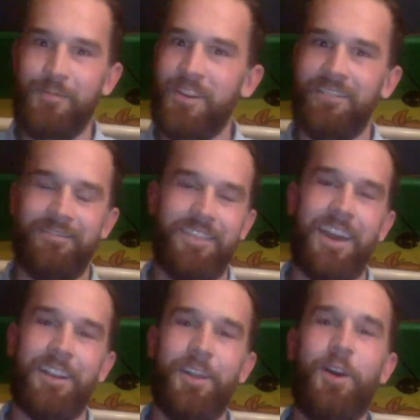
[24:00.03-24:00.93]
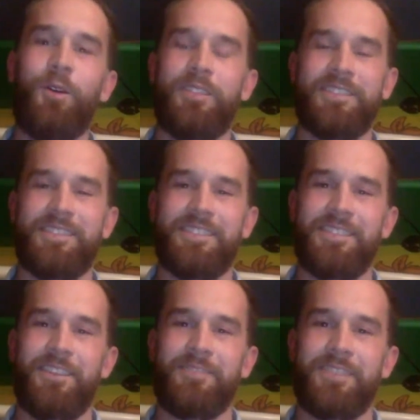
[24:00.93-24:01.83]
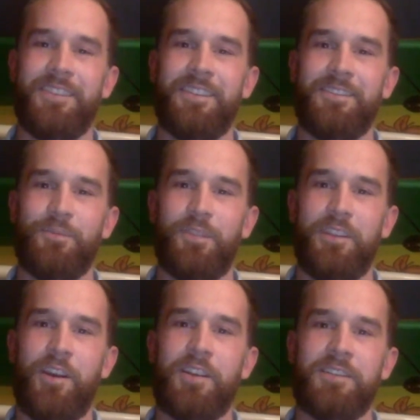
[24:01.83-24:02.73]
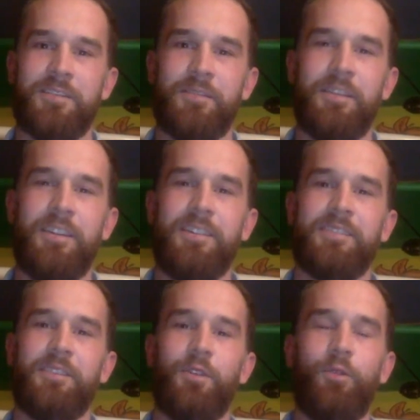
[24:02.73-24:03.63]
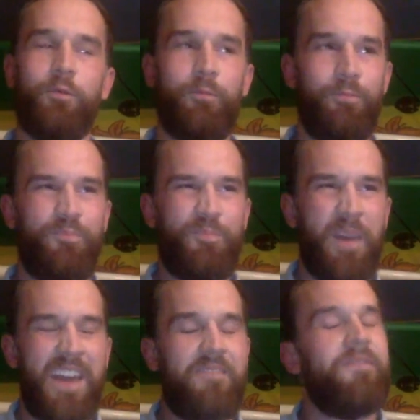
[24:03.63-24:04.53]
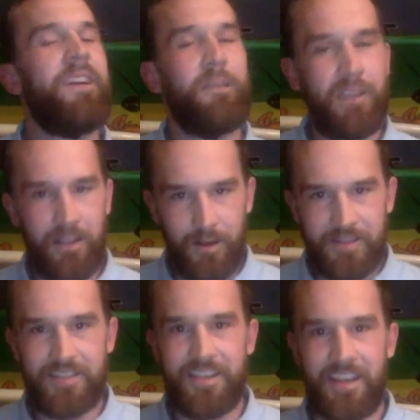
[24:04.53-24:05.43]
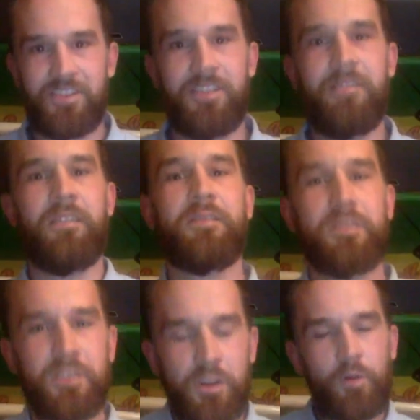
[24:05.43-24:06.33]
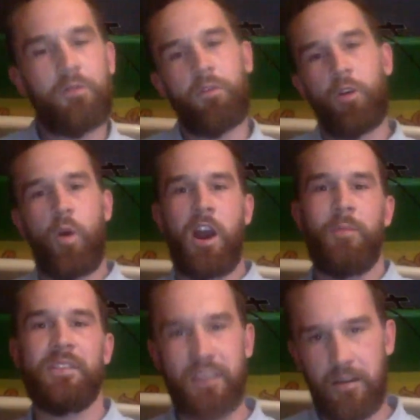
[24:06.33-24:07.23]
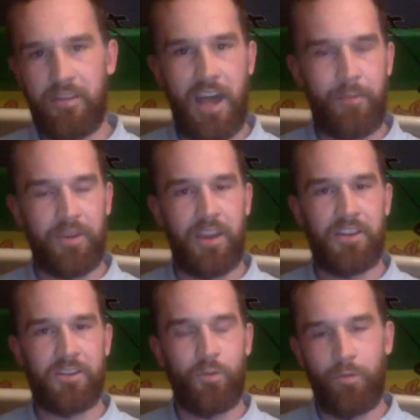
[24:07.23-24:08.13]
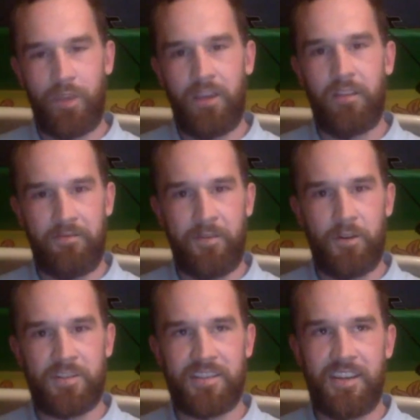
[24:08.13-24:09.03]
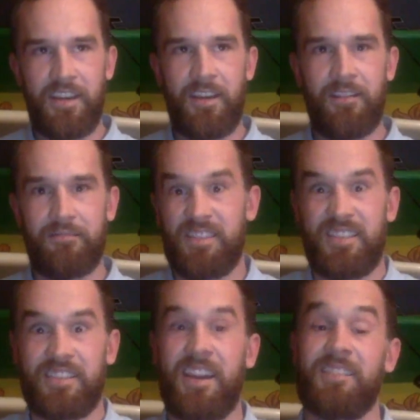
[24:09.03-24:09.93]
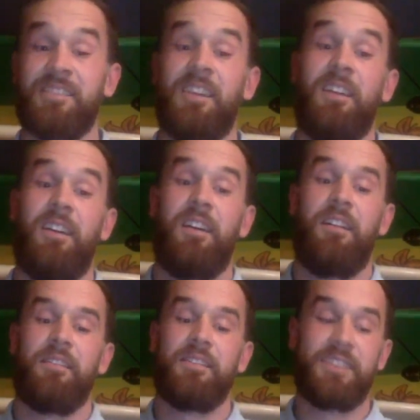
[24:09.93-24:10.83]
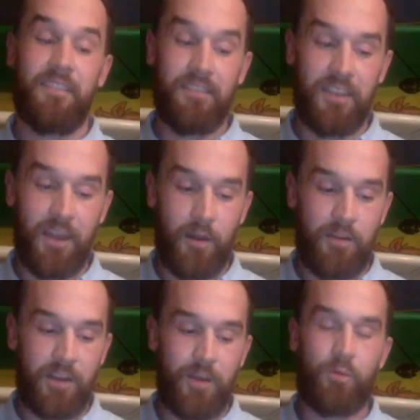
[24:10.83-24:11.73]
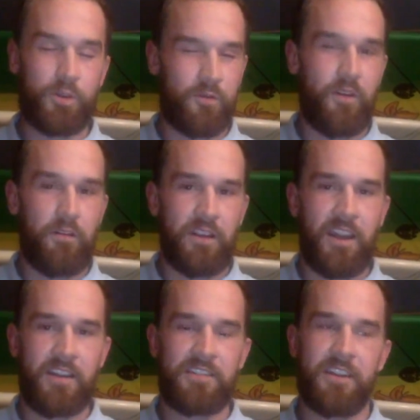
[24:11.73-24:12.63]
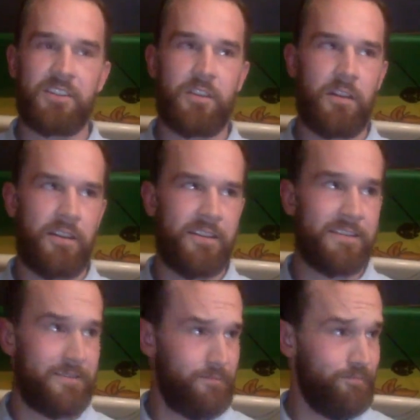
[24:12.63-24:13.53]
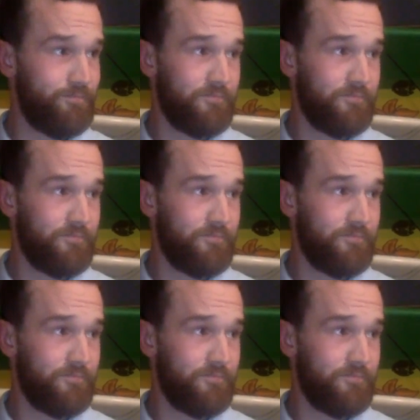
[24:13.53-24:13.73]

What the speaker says: alone is enough to really cost you. So pay very close attention to the requirements of the application would be the first key to success. The second thing I would recommend, which we've already kind of touched on, is